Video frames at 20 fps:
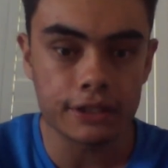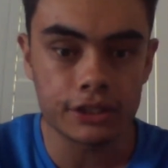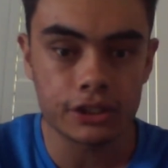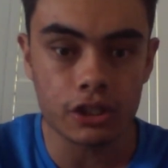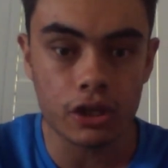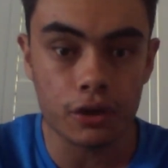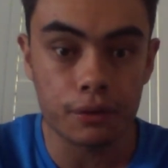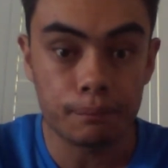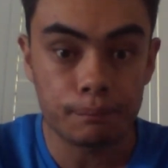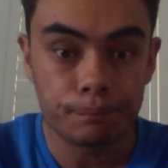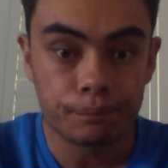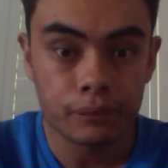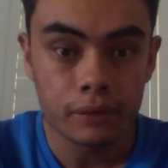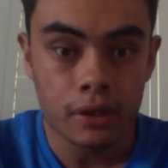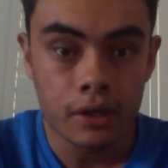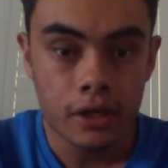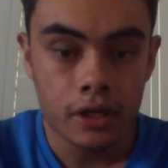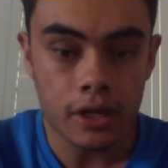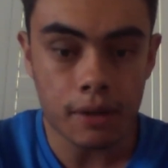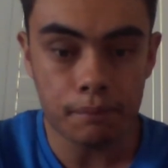So,
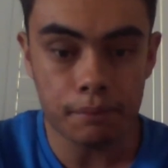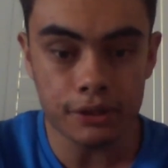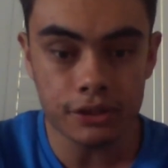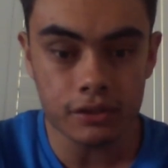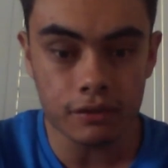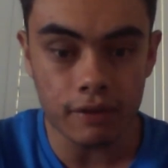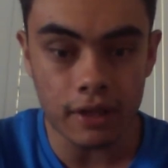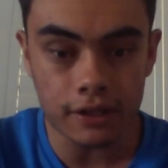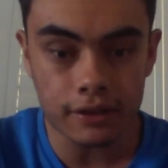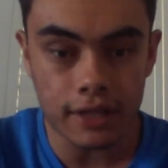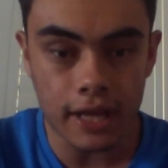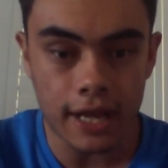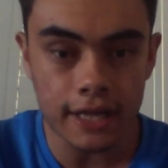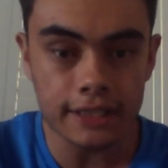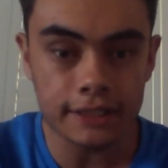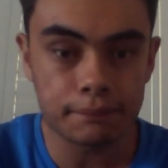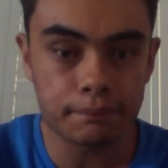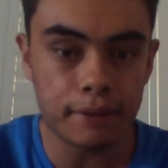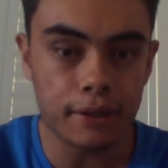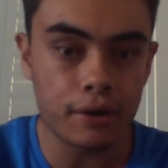yeah, best of luck to
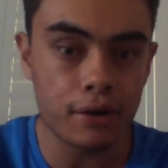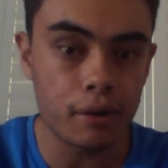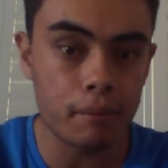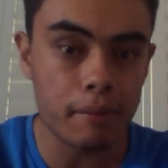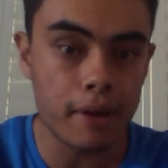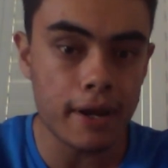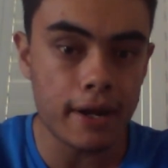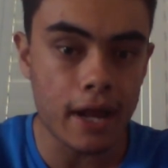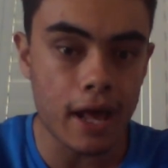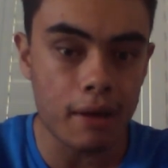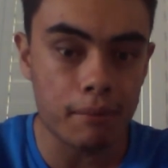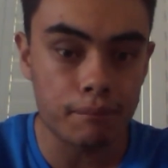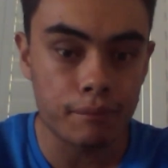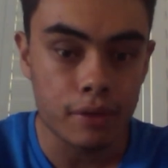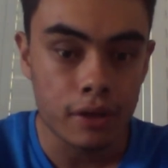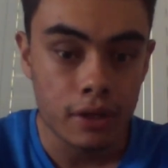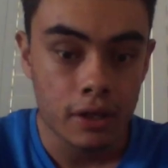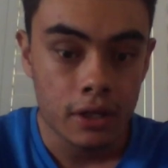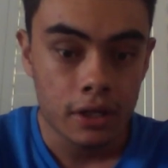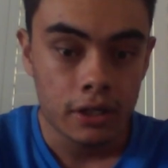Hayze Perham, and
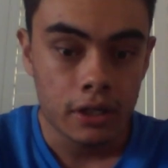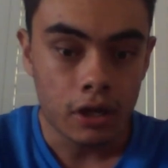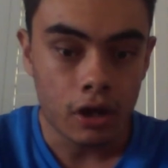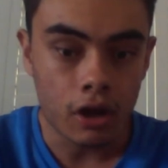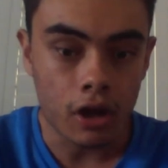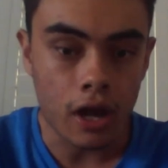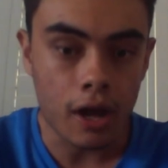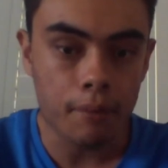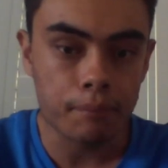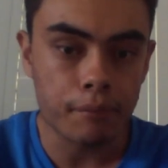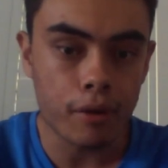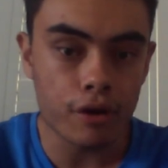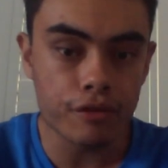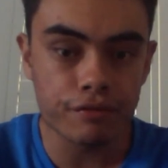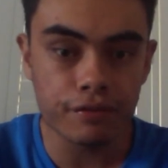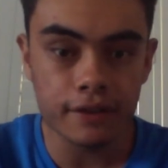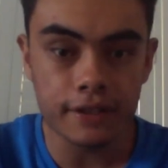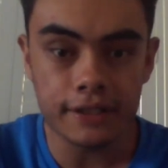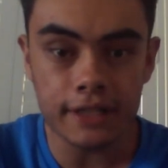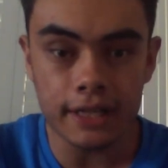
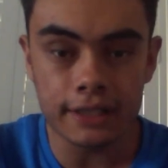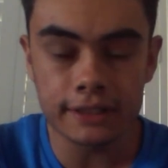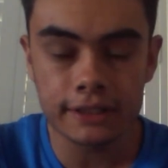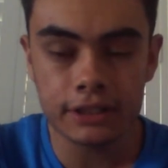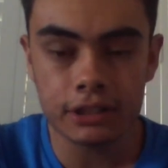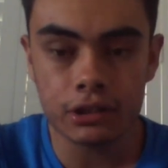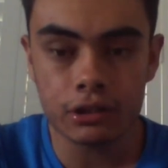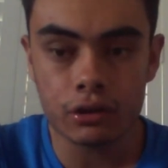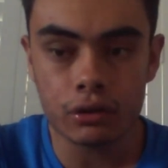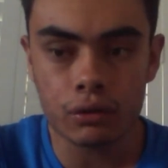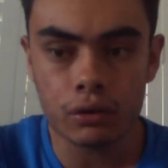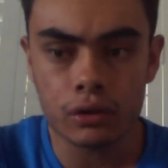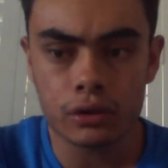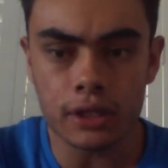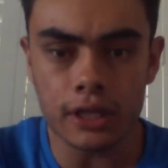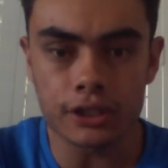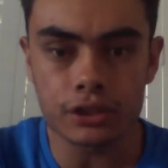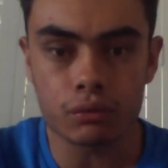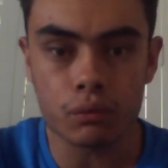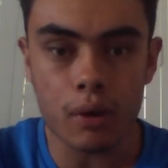hopefully does
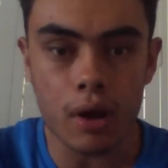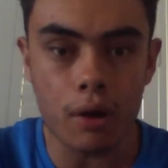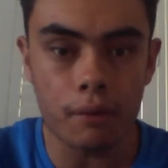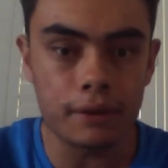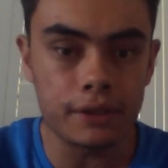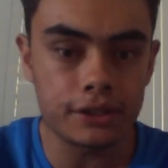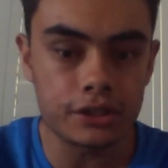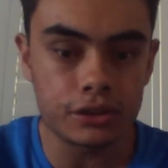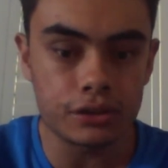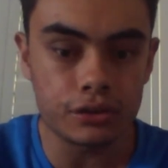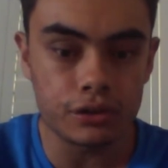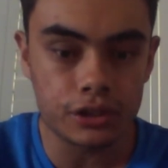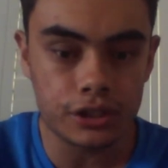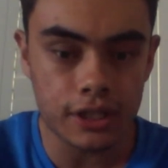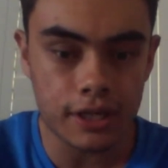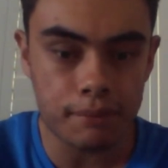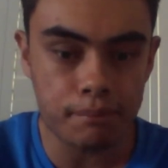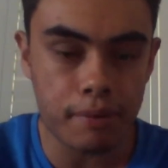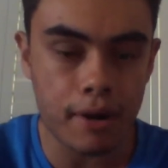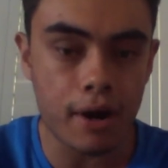well with his new
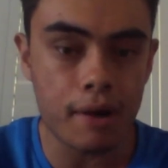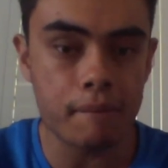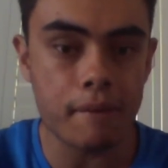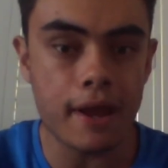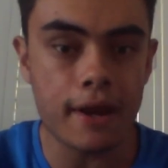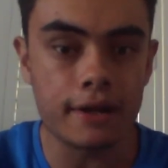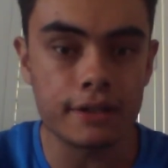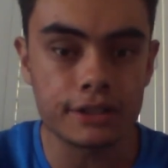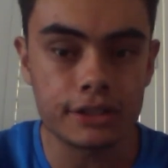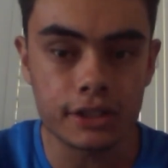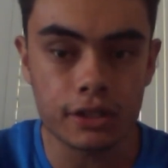team, Parramatta.